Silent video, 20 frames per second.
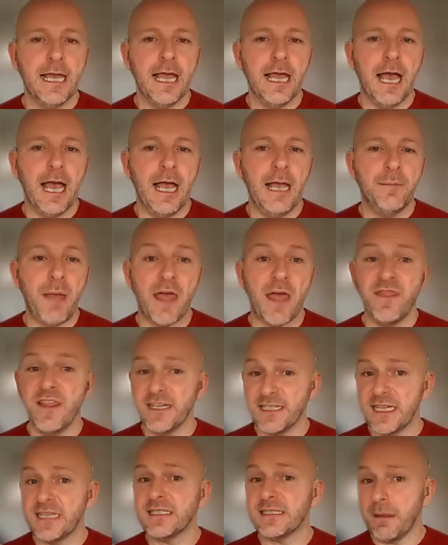And
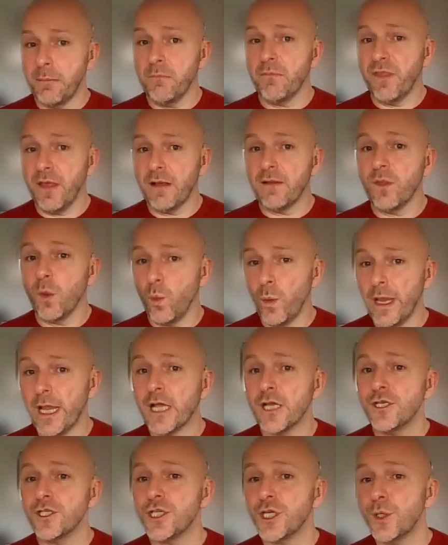this is something that we
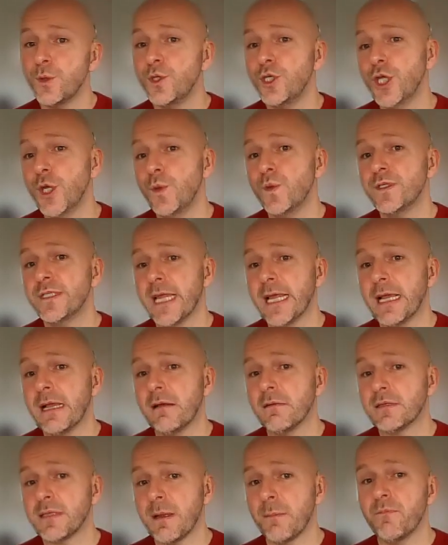can do using
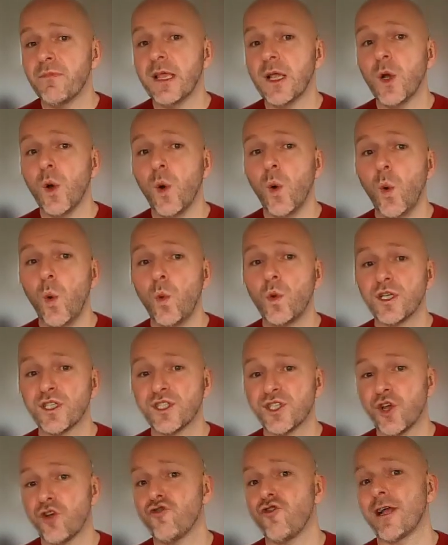something called
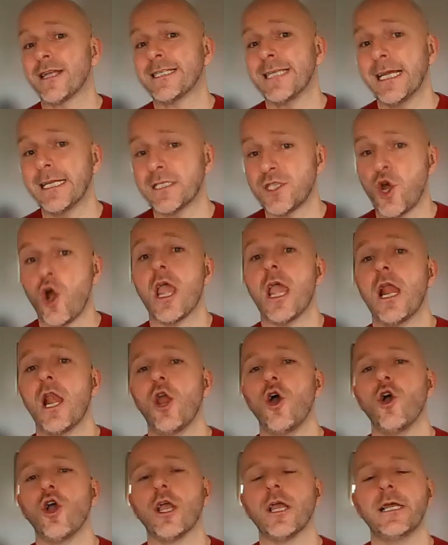Socratic
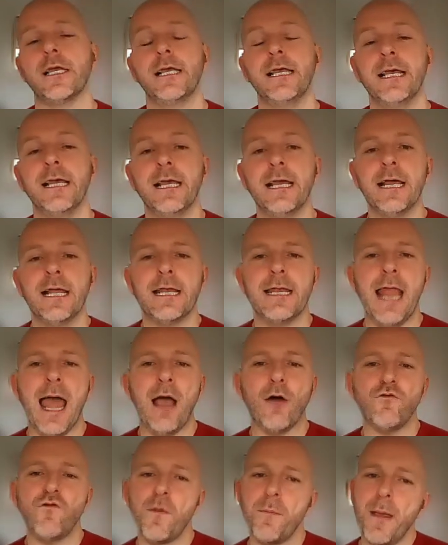dialogue.
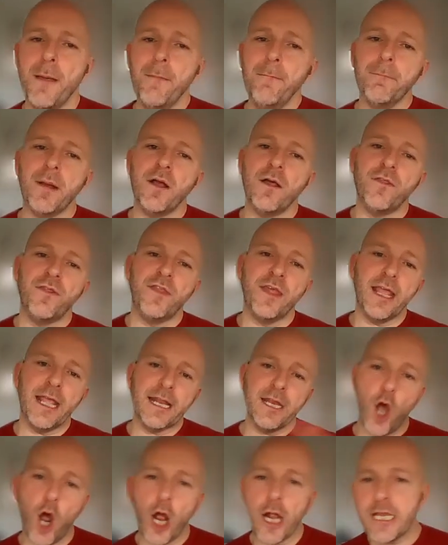Now, remember the
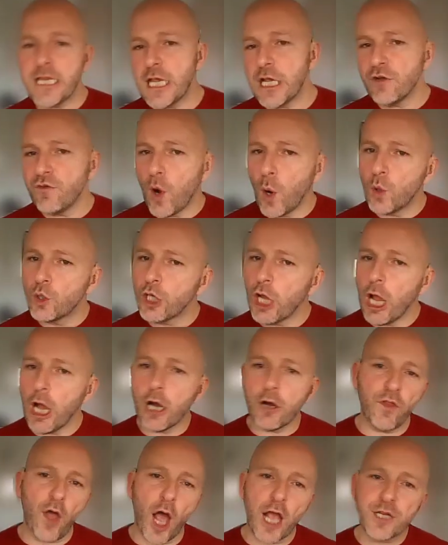9-year-old
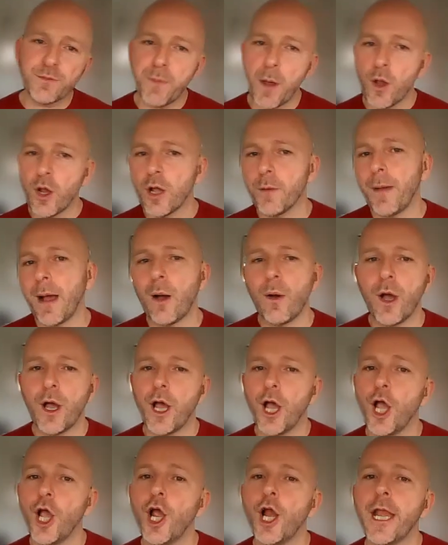girl that I spoke about
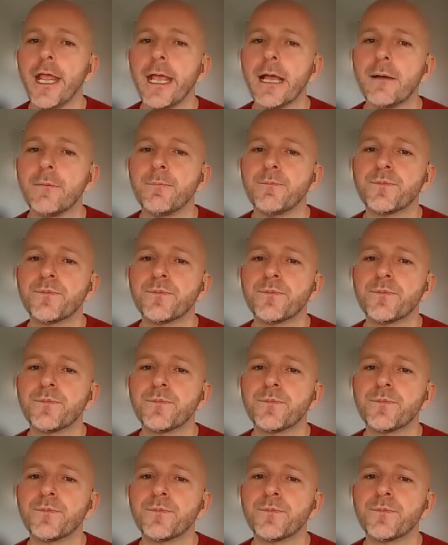earlier?